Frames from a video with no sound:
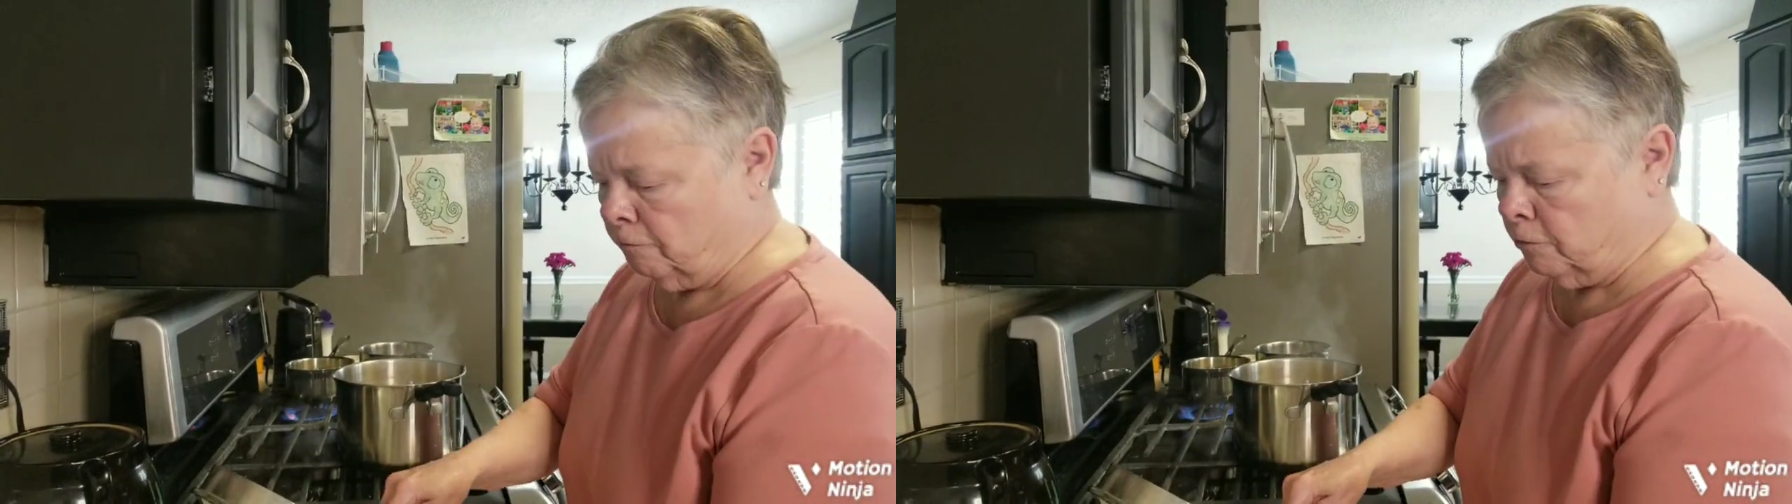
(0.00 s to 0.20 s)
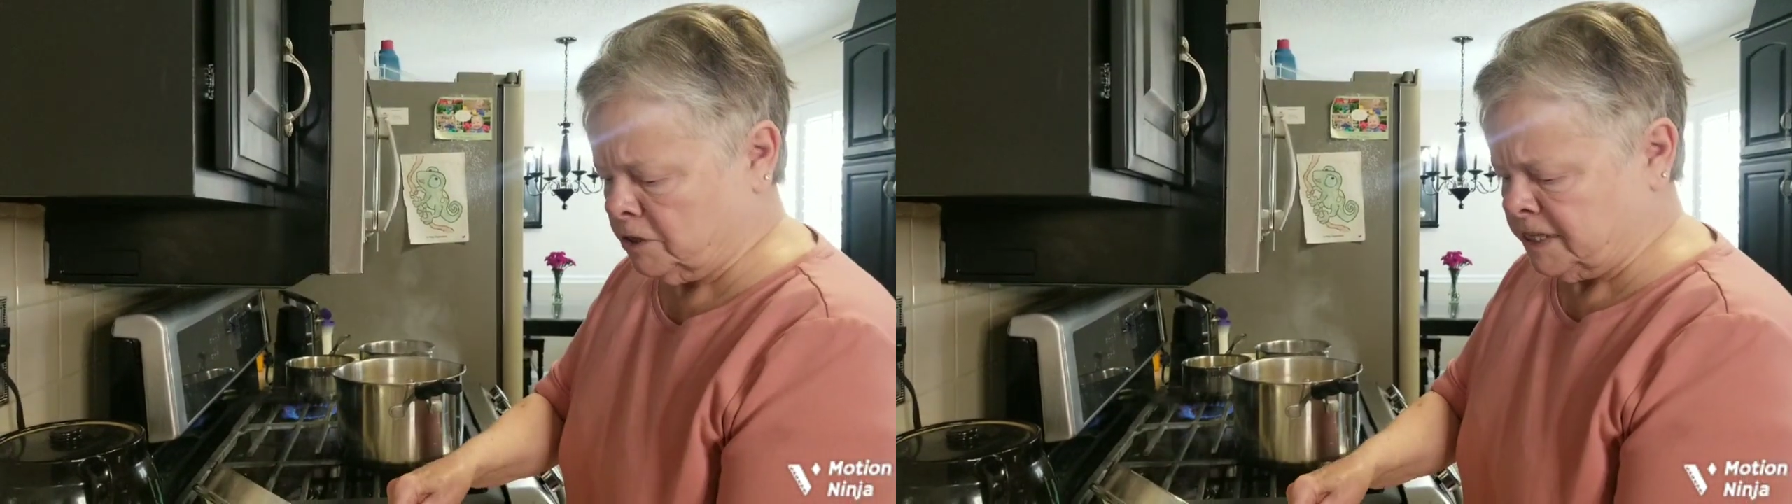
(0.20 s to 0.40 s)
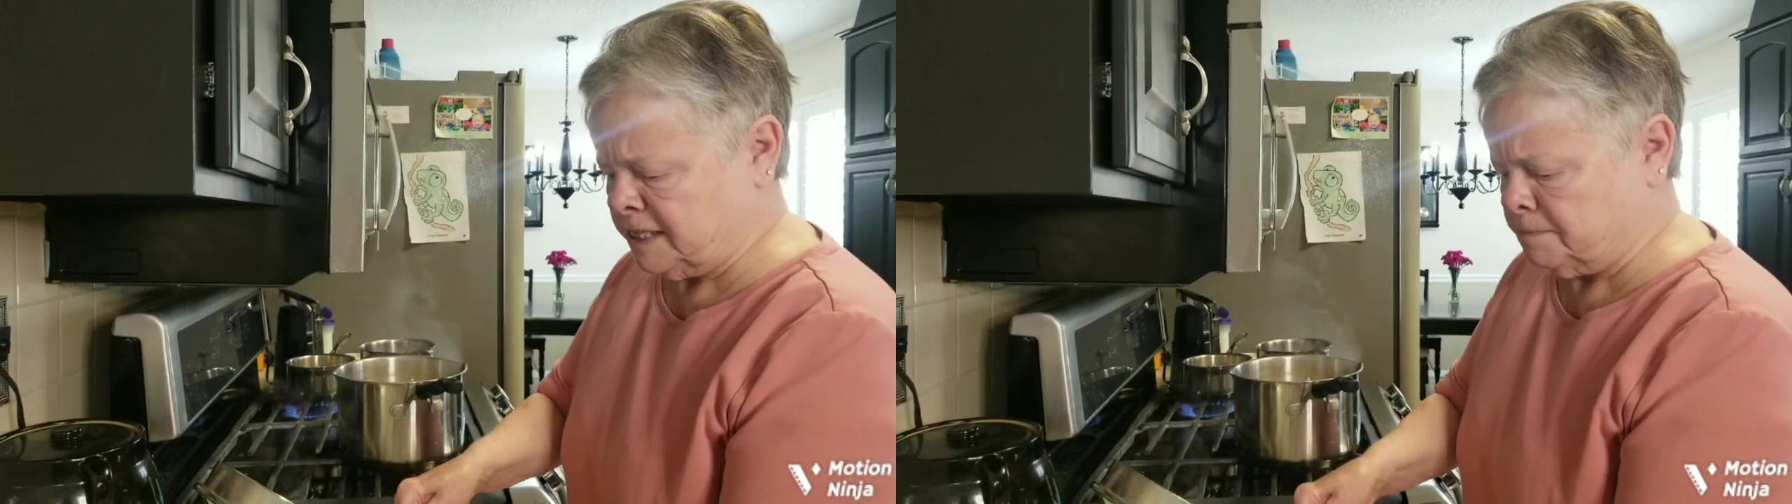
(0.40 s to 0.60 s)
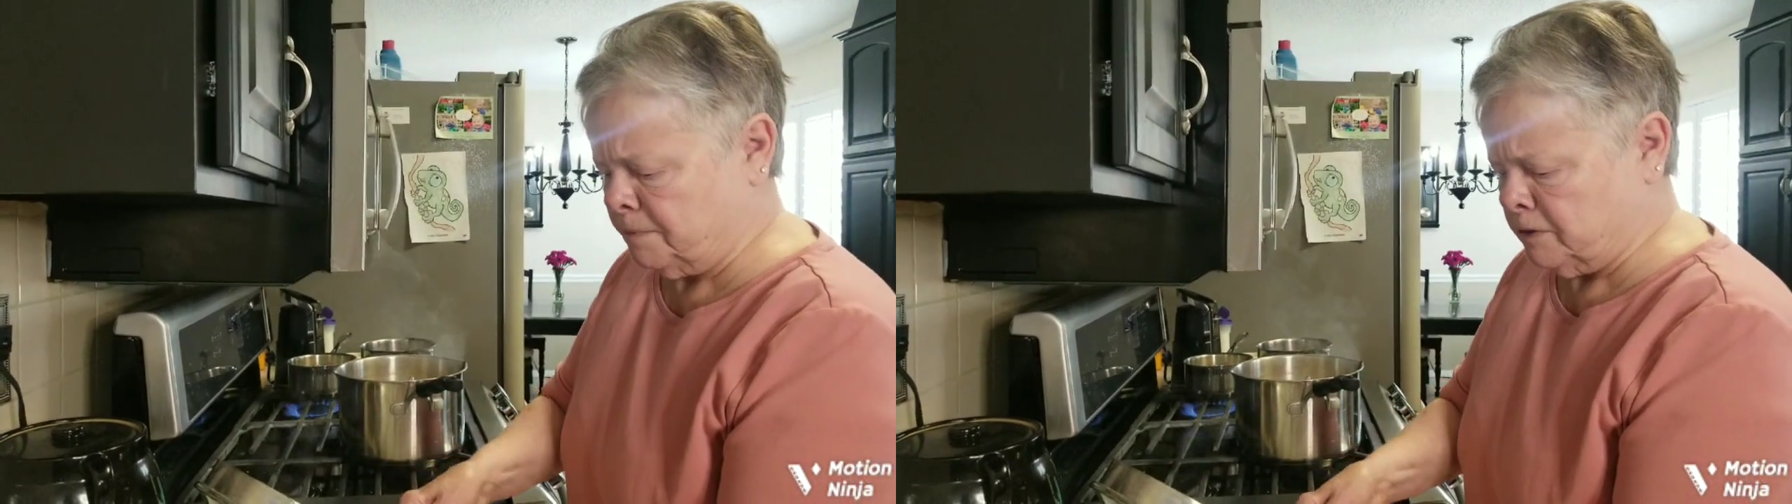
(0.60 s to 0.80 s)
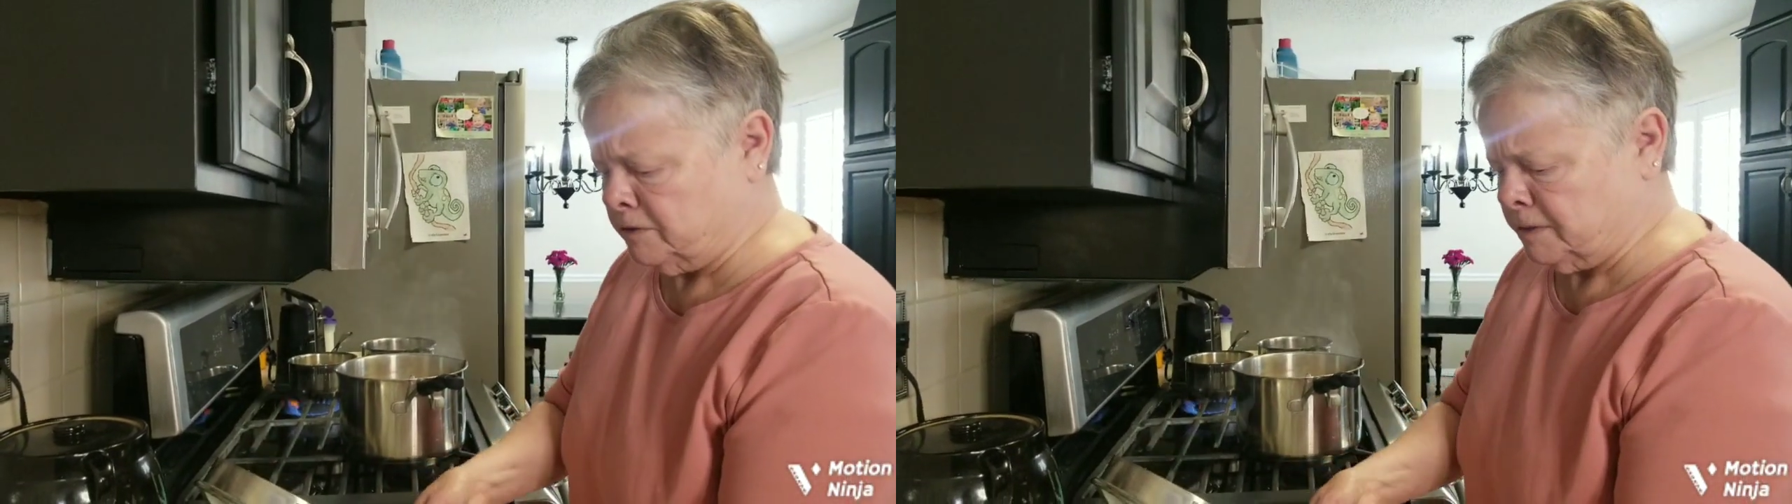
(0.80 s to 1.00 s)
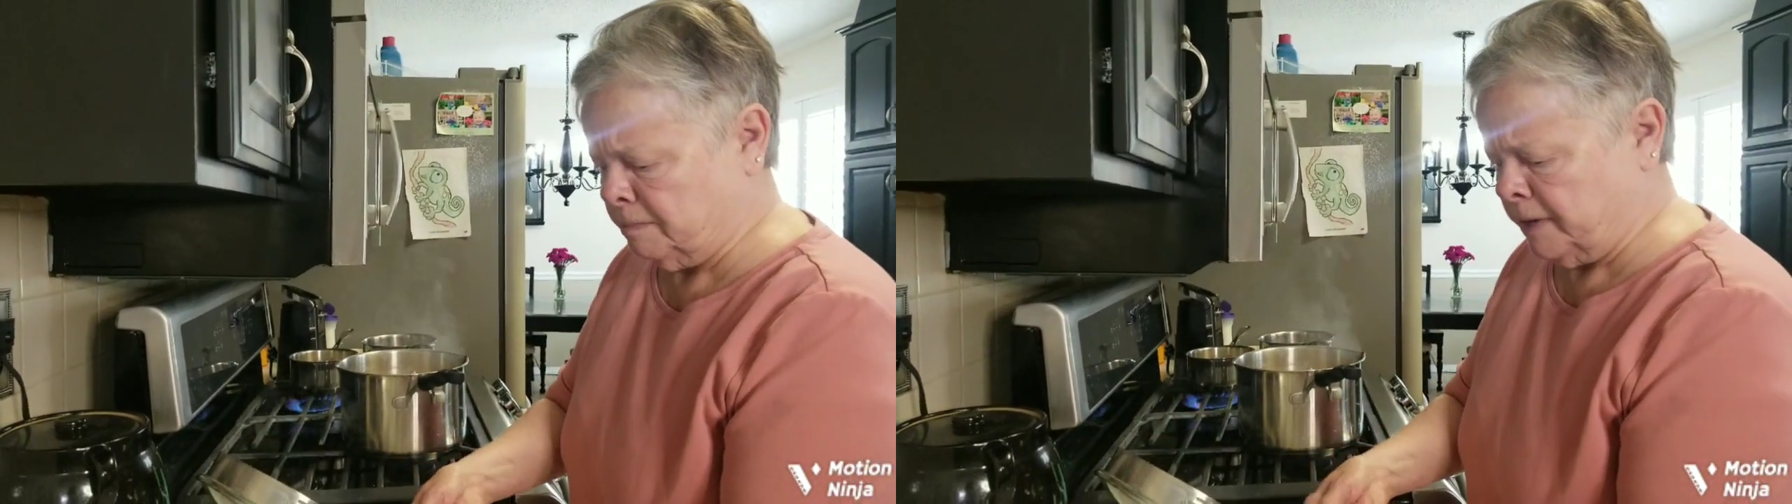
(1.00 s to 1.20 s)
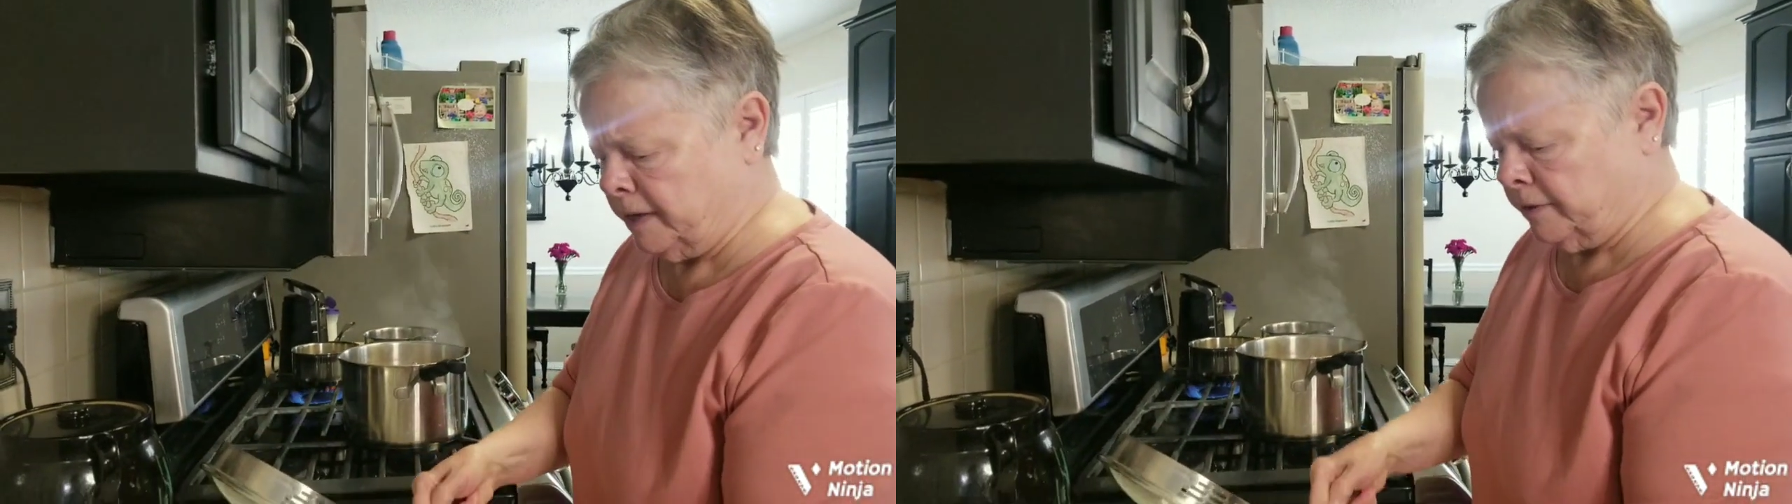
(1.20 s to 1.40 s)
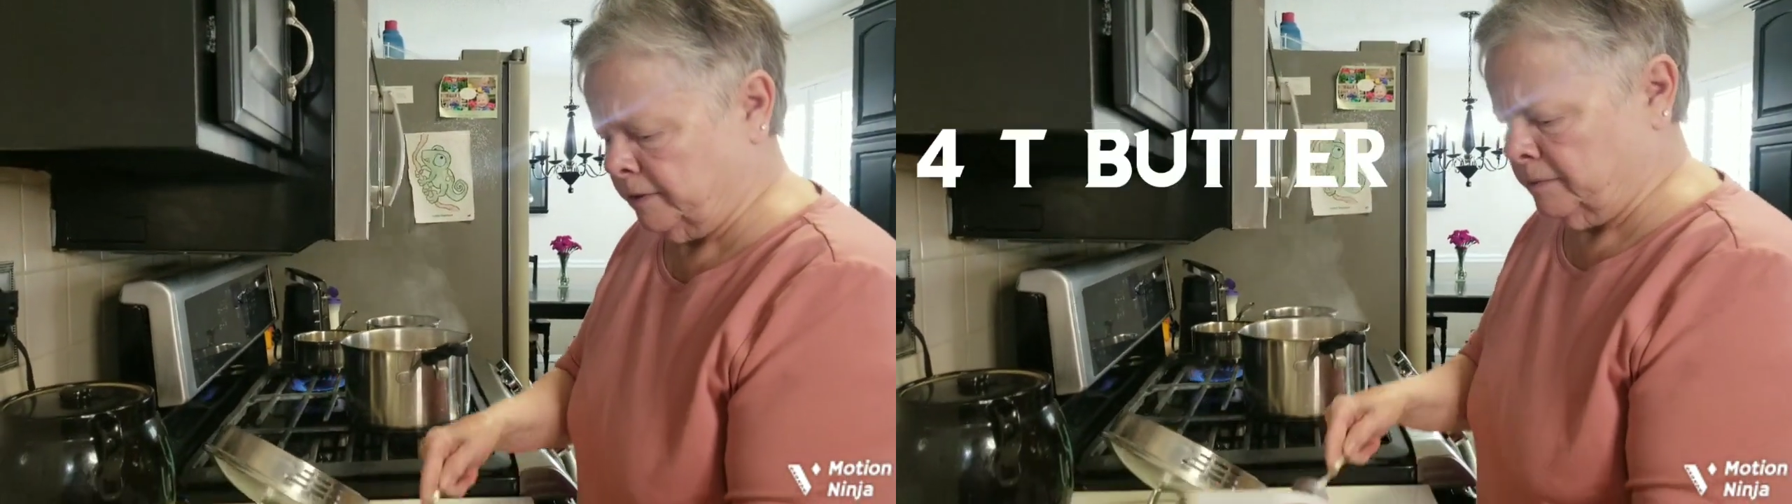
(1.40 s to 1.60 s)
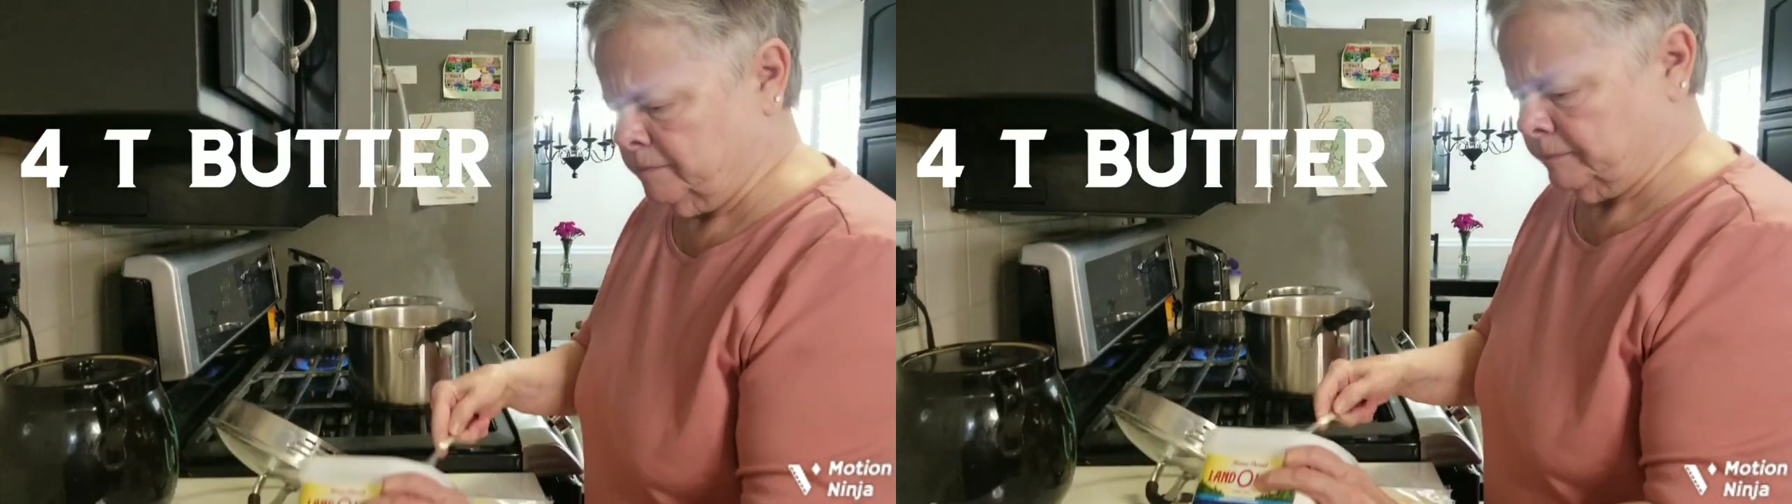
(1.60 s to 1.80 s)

4 teaspoons of butter,